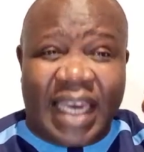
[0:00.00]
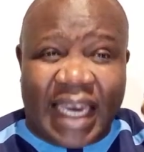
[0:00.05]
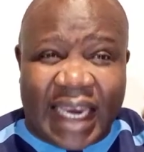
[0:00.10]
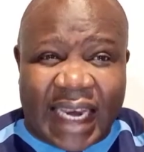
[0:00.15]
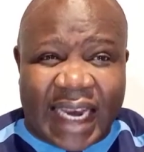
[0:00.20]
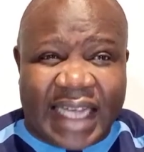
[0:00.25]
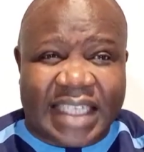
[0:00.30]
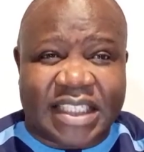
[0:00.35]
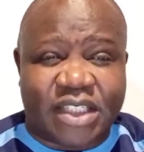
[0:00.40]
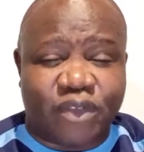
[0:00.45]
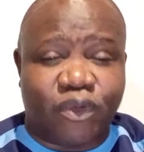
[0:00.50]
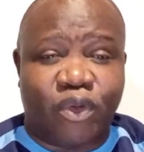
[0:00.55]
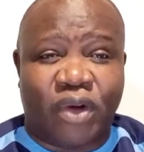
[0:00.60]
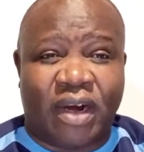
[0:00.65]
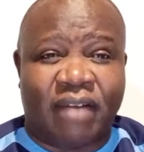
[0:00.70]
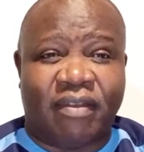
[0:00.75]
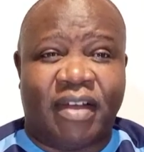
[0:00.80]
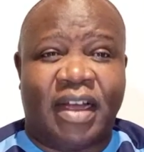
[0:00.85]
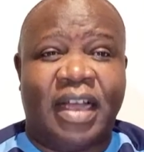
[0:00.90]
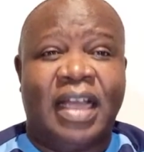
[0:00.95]
last
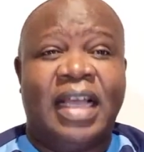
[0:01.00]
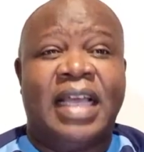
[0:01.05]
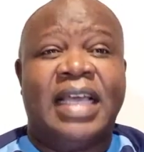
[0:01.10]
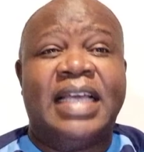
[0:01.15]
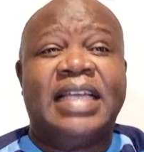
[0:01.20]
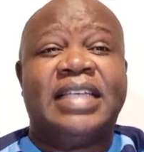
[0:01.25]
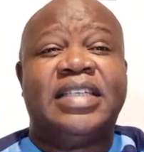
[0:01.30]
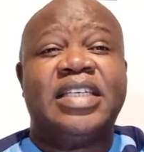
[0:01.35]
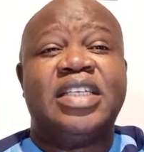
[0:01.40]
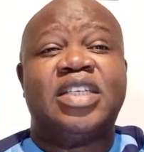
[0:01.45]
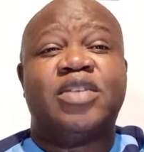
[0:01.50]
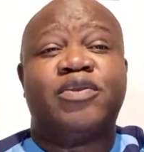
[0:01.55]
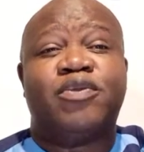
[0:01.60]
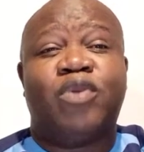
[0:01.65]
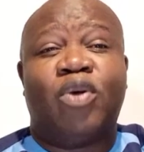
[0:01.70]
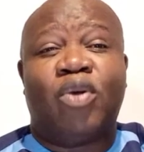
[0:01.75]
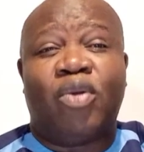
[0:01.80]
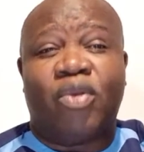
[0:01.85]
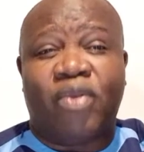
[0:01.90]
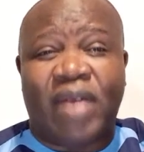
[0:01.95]
forever. It is
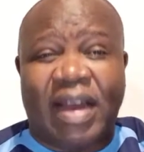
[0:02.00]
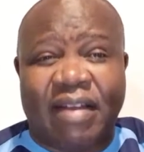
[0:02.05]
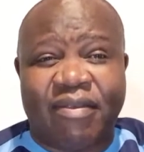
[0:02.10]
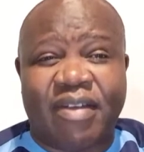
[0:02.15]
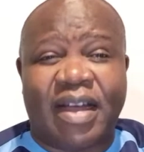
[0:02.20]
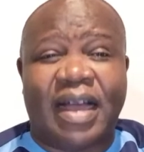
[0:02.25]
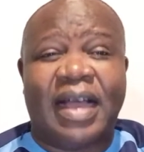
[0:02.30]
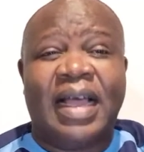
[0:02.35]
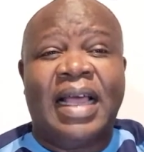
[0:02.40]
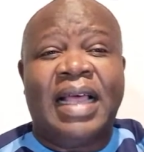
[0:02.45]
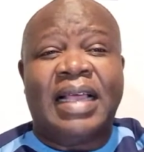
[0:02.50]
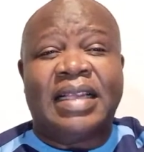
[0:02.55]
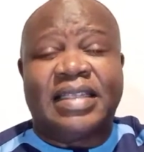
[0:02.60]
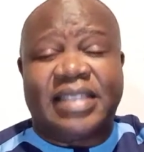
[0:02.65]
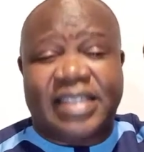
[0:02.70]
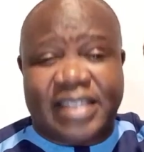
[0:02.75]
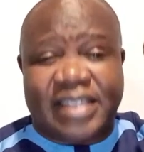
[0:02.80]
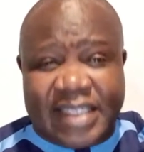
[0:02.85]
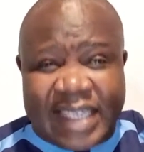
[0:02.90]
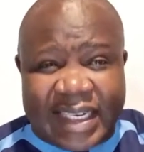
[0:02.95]
forever
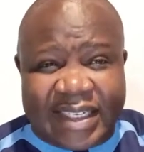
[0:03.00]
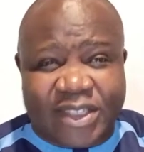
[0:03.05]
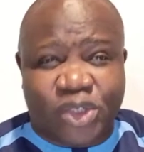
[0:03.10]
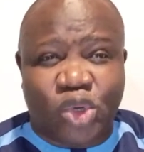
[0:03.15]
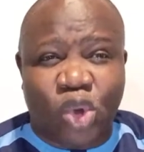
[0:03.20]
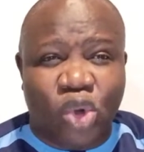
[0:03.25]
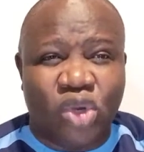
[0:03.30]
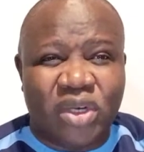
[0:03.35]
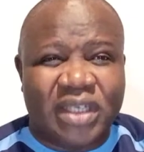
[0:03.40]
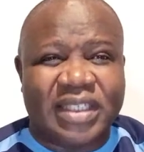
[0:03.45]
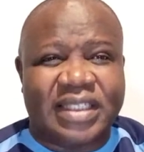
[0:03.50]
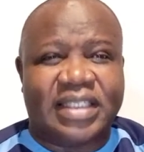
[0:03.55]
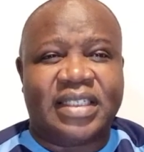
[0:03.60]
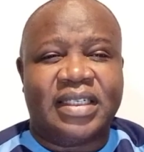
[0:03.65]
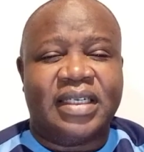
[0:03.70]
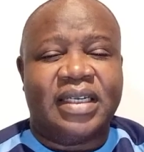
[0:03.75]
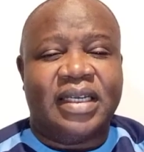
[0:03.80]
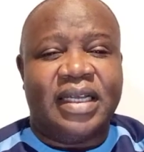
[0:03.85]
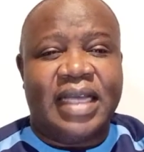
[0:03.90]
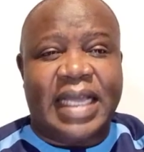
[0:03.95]
settled
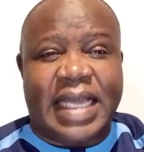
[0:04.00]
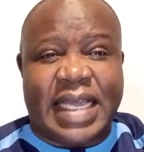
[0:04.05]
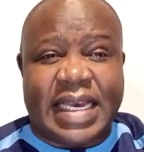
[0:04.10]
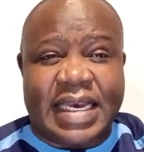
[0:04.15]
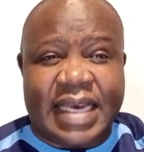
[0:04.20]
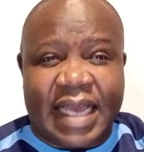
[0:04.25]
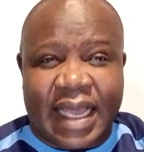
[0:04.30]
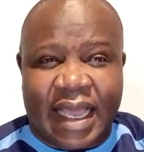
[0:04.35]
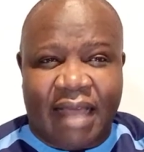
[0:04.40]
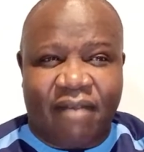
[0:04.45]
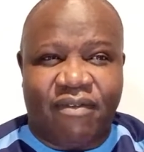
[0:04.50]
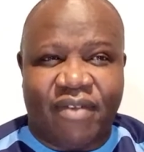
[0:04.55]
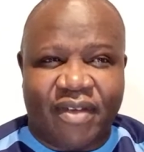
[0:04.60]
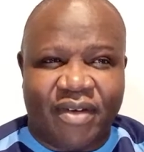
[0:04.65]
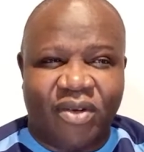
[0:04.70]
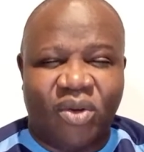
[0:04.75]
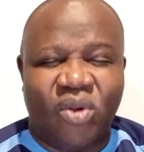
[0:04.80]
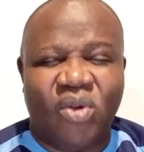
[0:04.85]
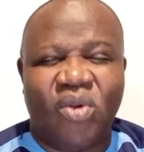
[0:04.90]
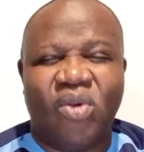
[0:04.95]
in
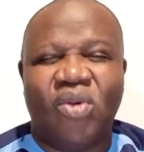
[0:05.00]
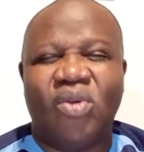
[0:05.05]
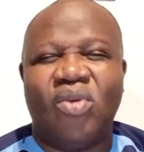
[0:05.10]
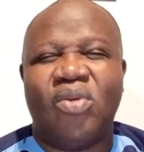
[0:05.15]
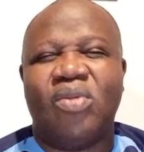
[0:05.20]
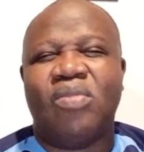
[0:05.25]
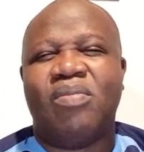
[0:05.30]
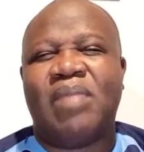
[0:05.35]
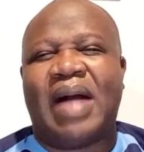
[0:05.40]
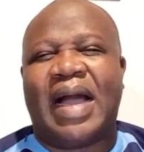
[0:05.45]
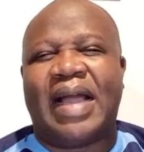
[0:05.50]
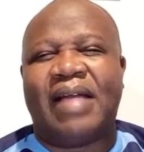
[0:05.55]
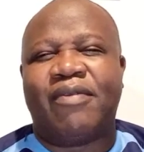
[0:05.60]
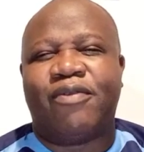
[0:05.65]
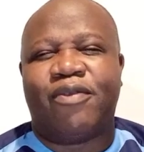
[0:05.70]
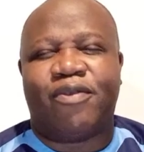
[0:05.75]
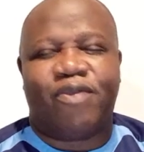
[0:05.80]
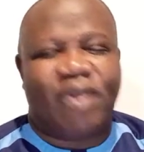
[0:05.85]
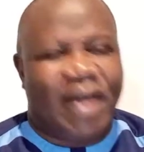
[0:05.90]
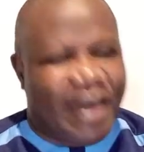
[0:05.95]
heaven. Oh, my
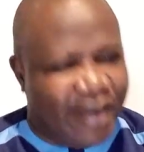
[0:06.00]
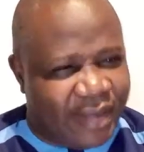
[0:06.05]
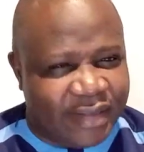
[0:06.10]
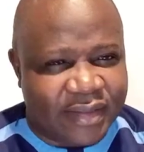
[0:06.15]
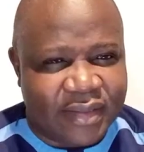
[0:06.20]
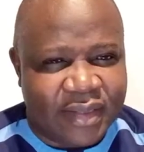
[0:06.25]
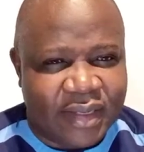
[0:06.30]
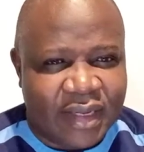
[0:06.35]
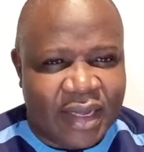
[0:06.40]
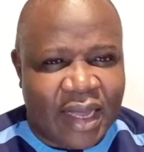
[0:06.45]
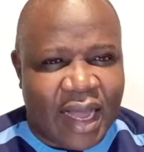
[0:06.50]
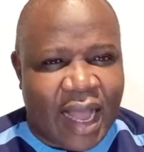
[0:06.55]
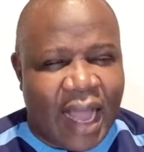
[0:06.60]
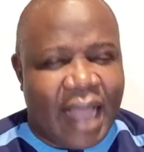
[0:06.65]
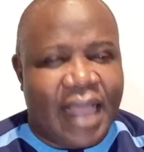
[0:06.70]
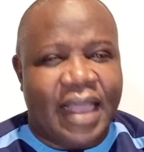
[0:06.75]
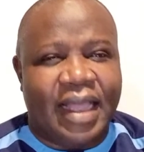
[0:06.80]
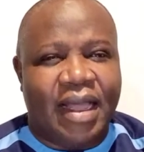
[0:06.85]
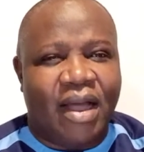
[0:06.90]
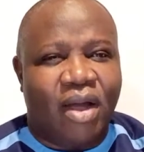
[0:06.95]
friend,
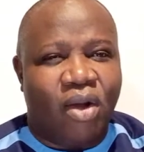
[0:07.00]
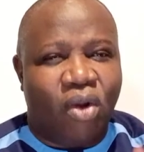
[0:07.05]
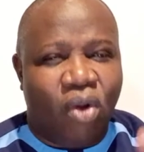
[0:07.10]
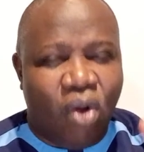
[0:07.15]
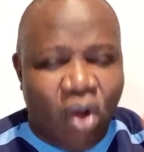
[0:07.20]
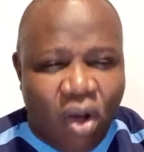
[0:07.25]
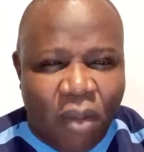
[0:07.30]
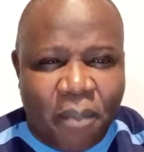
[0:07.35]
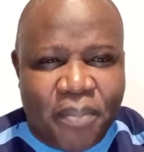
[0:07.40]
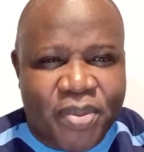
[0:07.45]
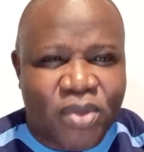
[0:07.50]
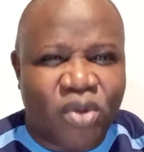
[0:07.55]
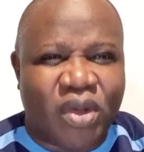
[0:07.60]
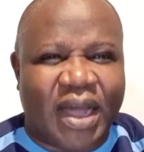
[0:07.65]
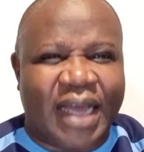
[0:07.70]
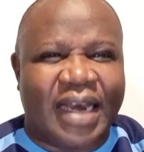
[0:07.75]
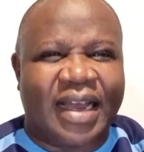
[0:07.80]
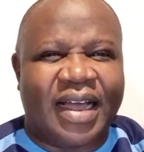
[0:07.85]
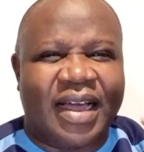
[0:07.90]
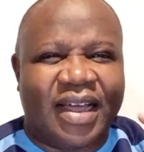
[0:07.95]
I hope you
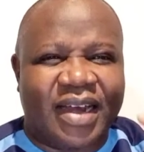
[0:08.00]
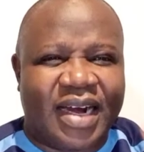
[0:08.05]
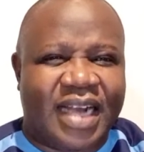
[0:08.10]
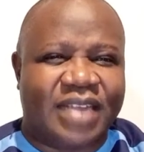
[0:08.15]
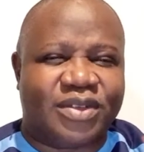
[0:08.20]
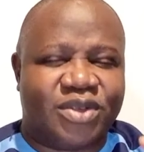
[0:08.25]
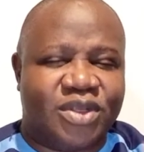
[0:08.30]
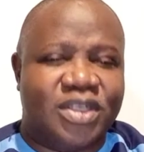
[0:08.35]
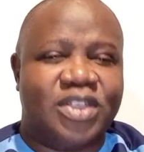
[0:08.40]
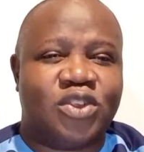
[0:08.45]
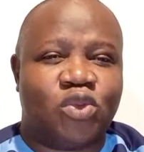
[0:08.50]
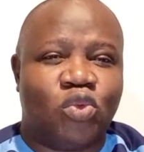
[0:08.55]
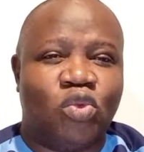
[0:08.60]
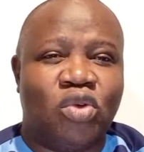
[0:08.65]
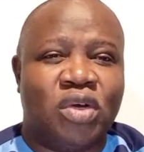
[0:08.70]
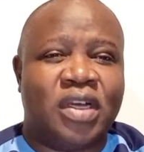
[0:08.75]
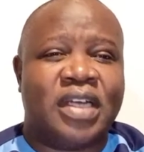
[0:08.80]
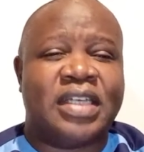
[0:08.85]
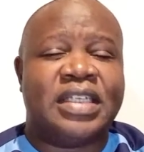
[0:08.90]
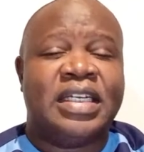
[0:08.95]
can grasp this
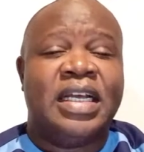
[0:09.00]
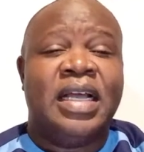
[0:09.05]
word,